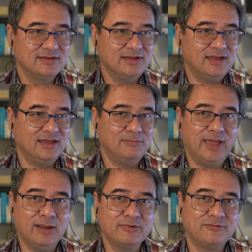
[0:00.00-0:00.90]
And
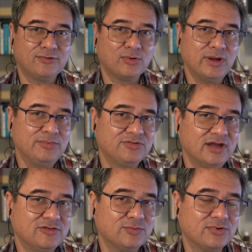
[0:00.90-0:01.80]
back before
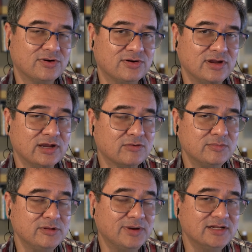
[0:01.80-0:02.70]
websites were
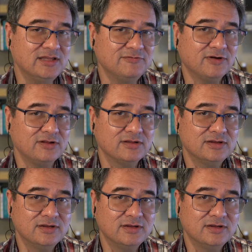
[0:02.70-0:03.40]
encrypted by default,